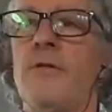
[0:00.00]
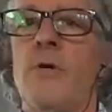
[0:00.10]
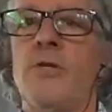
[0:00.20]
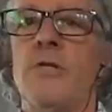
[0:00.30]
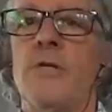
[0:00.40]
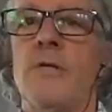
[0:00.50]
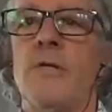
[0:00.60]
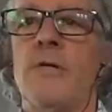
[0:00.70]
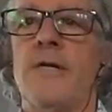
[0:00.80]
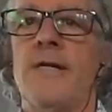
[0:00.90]
first question
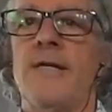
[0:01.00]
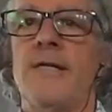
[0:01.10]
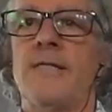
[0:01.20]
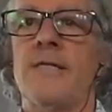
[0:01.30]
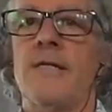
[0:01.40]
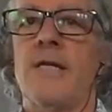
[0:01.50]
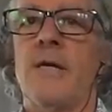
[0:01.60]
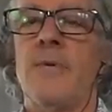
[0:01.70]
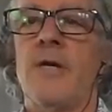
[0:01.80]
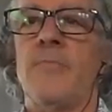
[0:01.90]

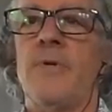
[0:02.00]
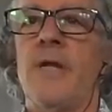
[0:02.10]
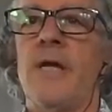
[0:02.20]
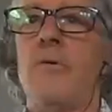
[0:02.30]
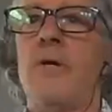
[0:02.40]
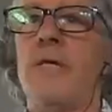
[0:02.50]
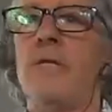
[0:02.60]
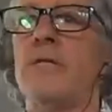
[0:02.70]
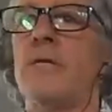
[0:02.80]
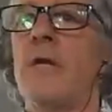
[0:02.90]
coming up now
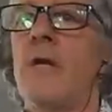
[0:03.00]
is